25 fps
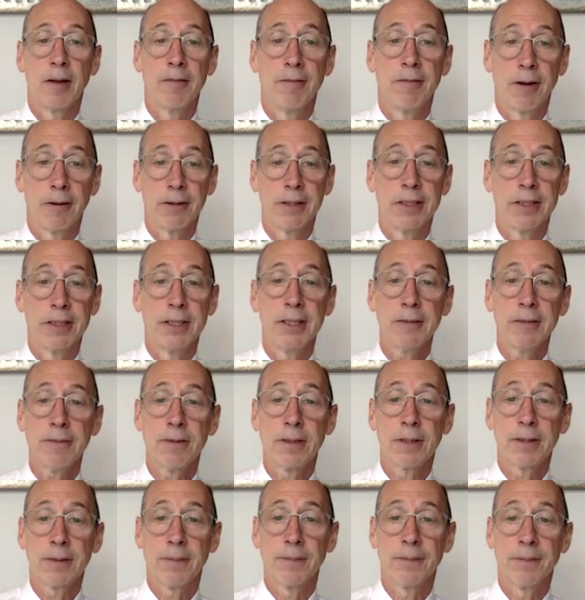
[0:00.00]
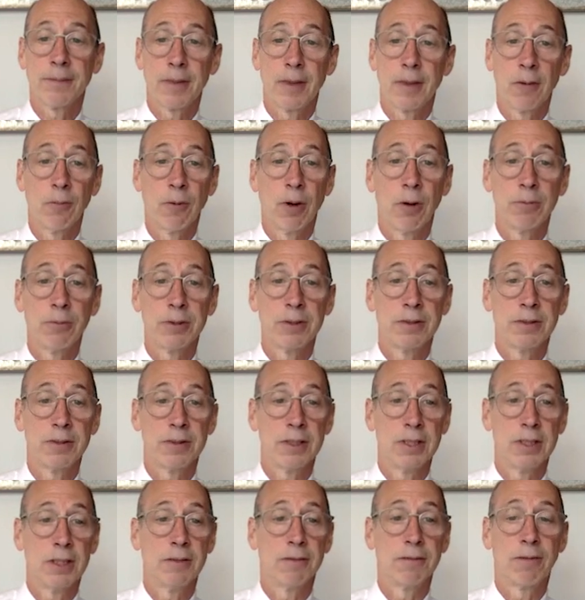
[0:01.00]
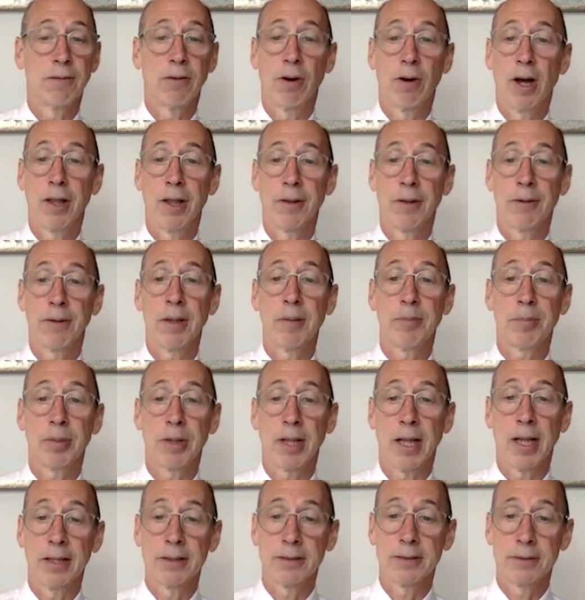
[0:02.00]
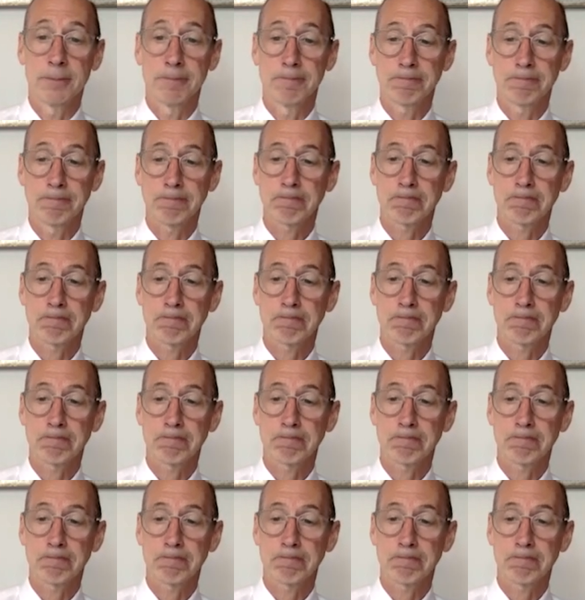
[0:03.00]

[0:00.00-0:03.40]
Very different than what we see for other implants.